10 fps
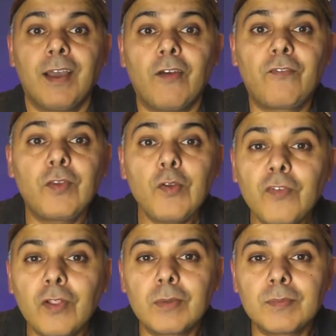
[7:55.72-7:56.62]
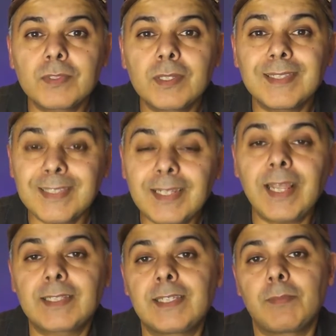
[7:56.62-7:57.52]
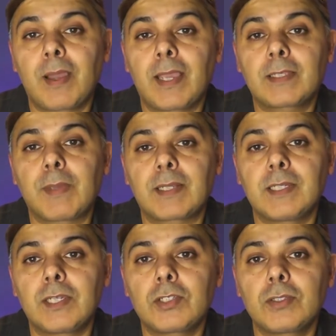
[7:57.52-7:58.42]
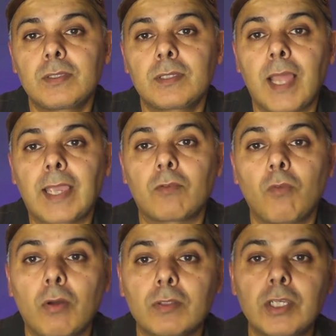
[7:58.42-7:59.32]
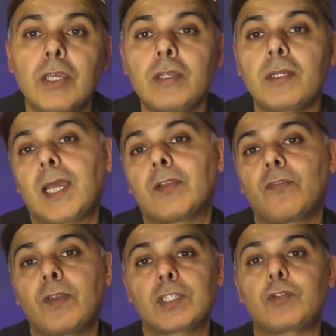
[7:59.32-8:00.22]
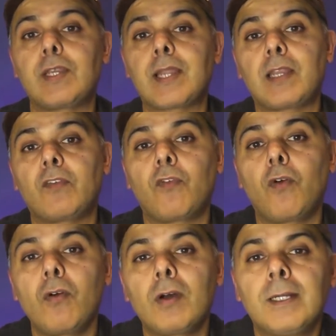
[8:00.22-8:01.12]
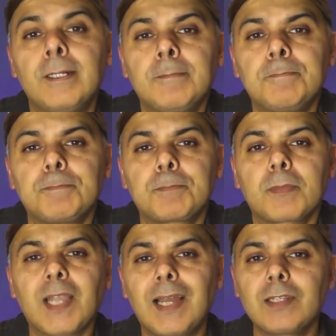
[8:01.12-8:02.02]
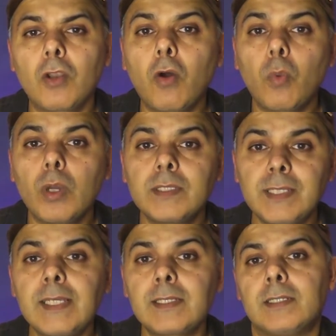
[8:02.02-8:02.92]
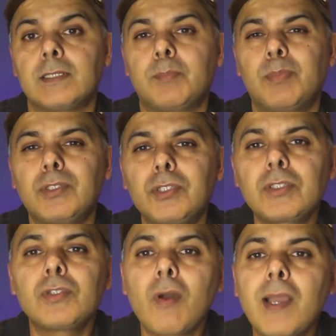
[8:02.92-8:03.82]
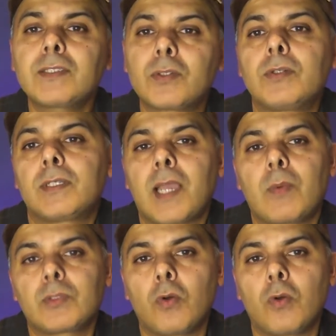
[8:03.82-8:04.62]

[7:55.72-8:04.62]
A few films did exceed my expectations, like Wrong Turn and Fear Street 94, and a lot were decent, but just not as good as I was